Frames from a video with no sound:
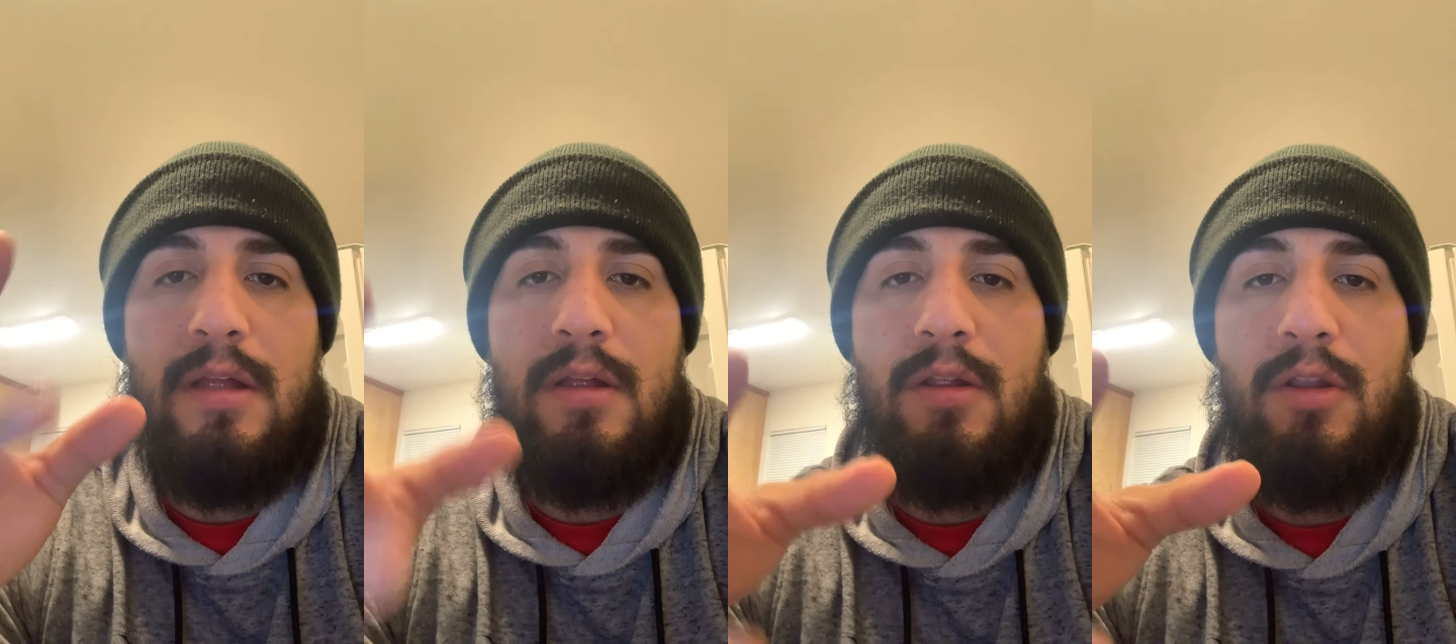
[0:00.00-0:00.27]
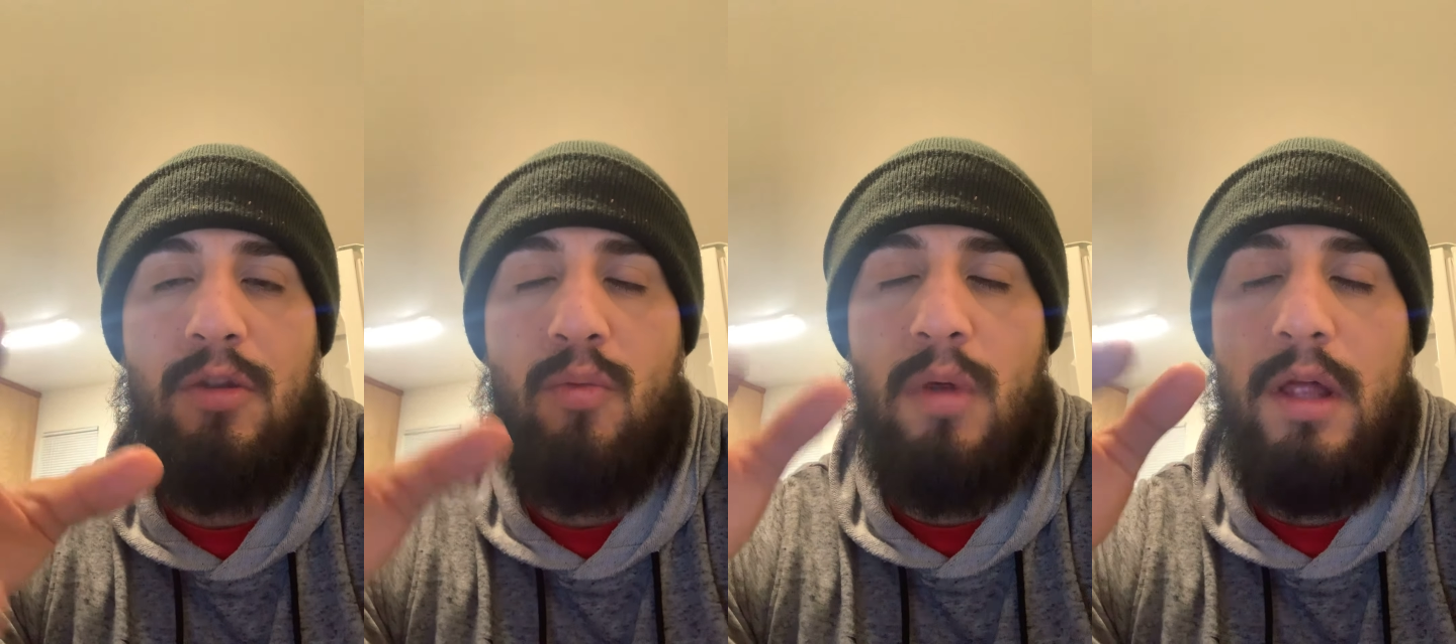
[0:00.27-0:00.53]

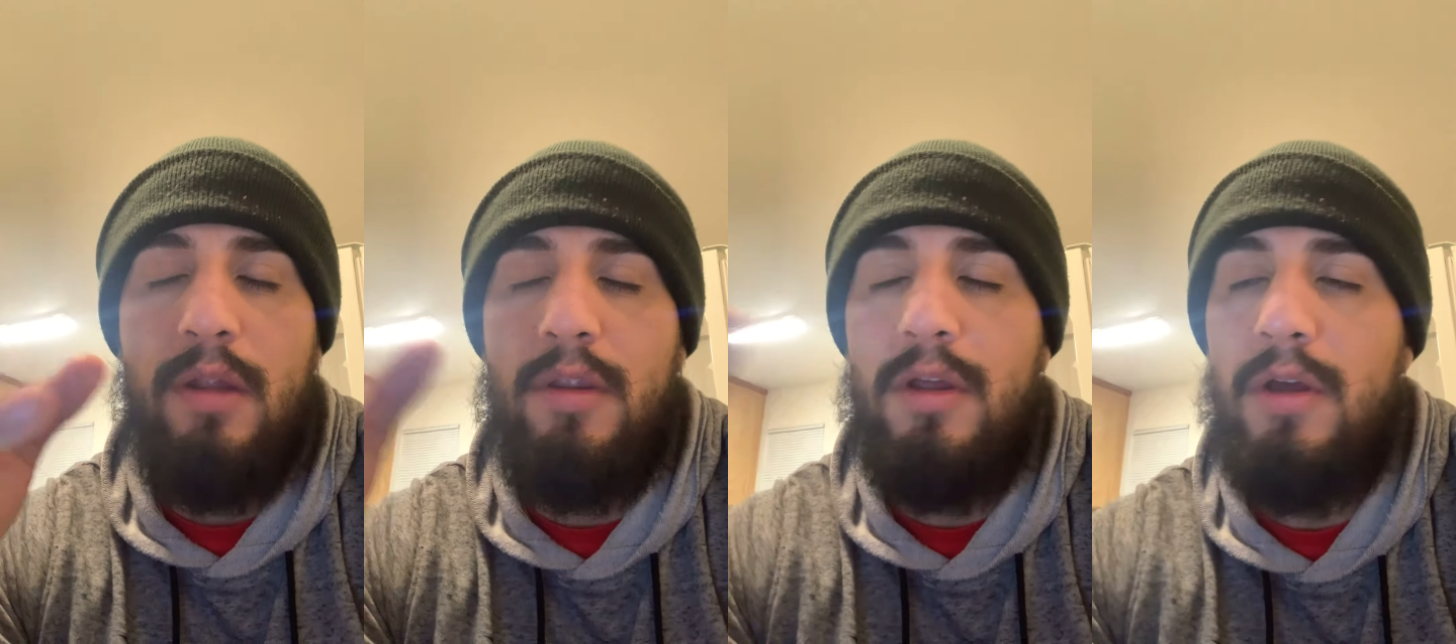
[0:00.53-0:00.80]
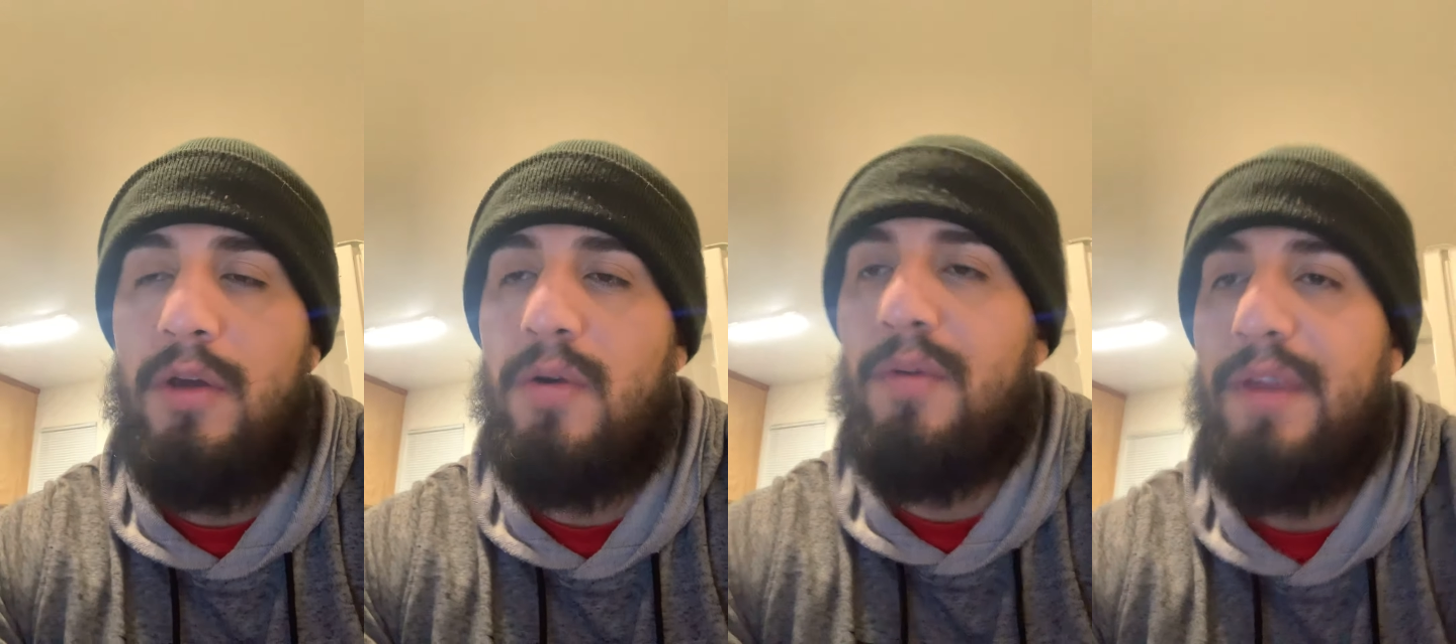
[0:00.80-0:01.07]
well
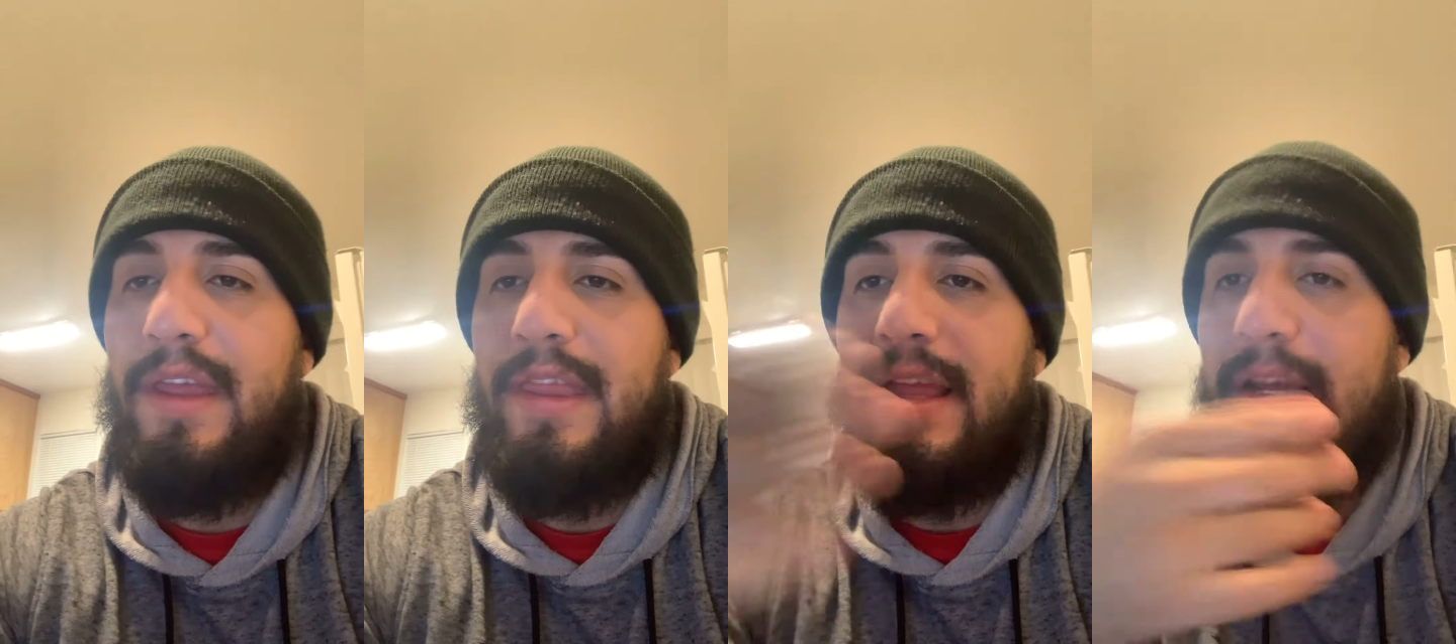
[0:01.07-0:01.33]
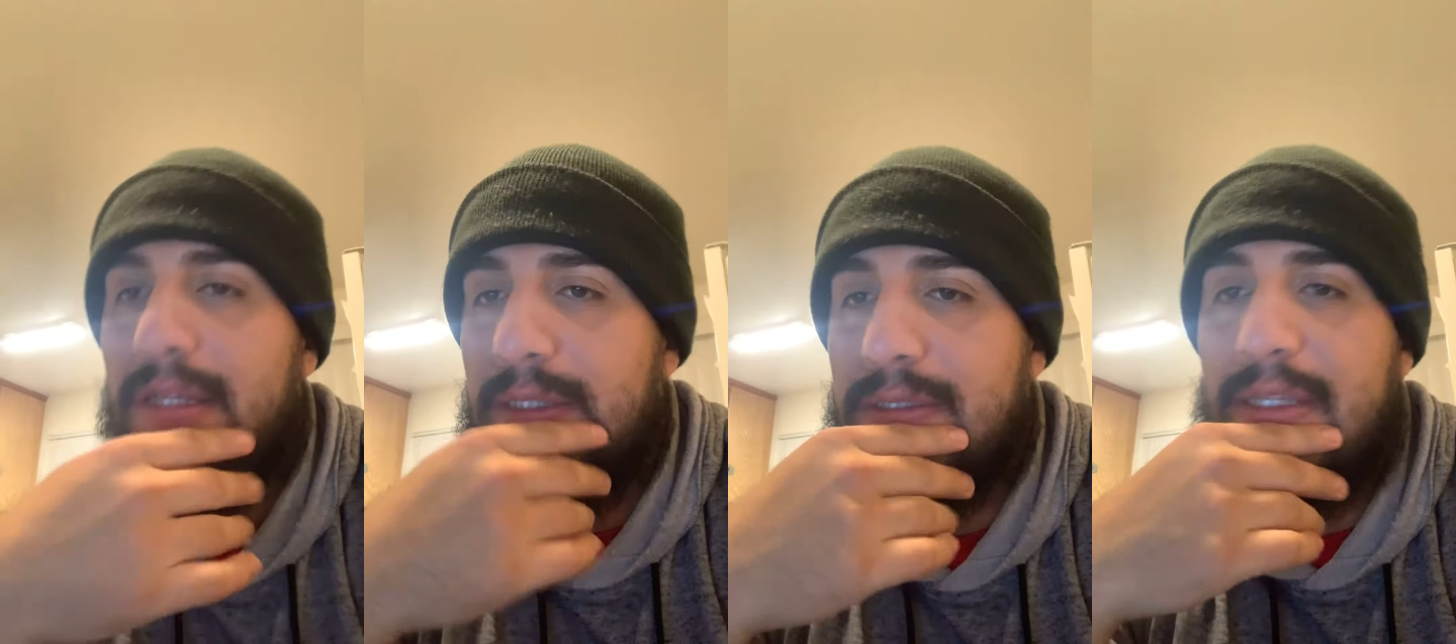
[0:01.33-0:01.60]
known, and that
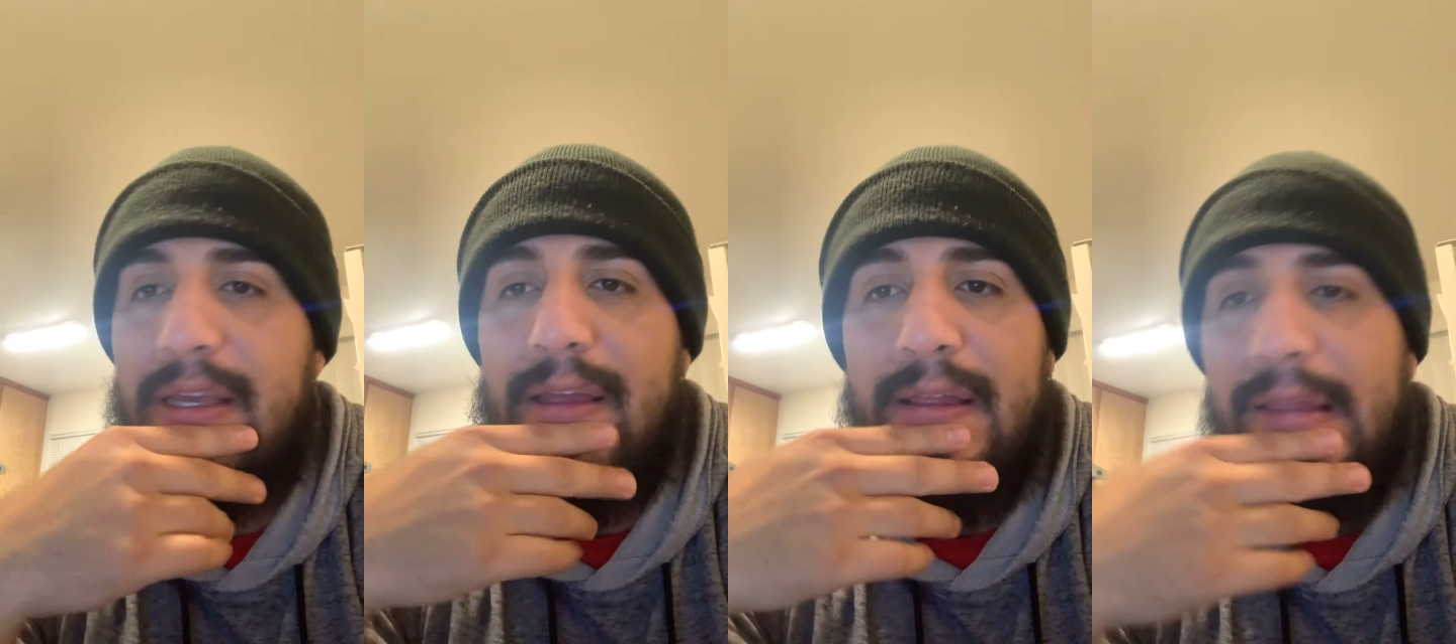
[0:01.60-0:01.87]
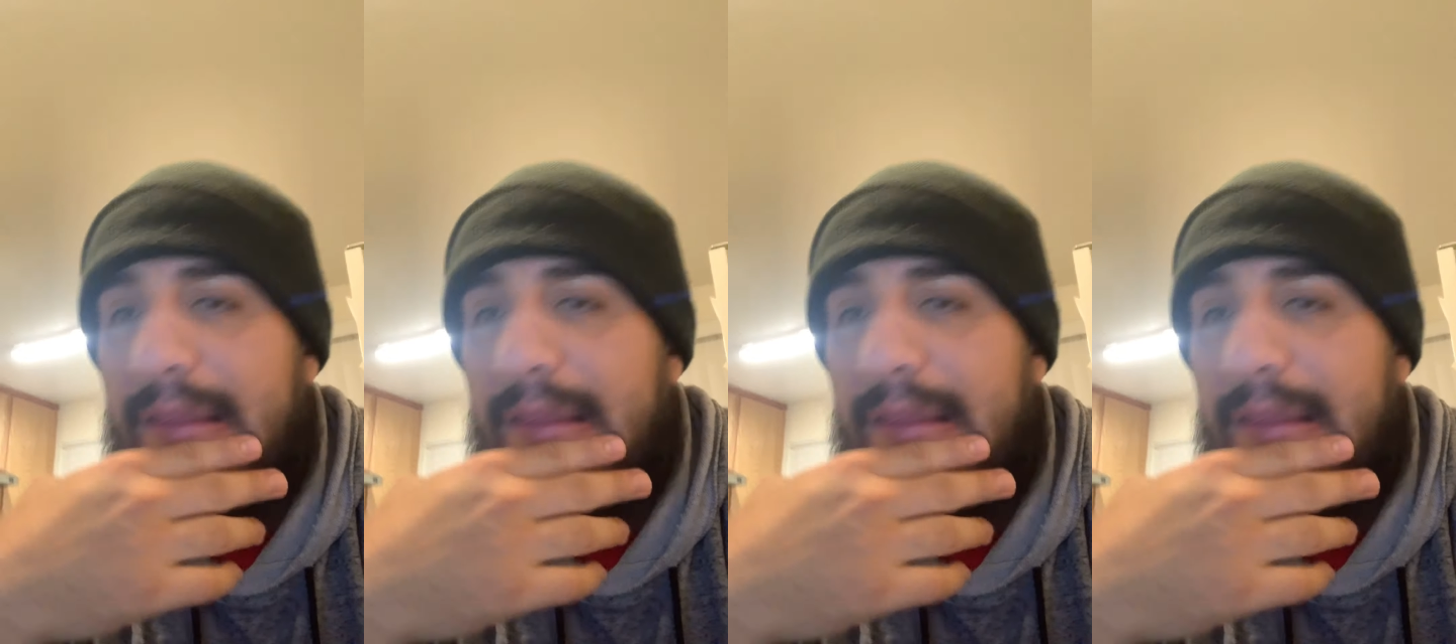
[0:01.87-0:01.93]
was it.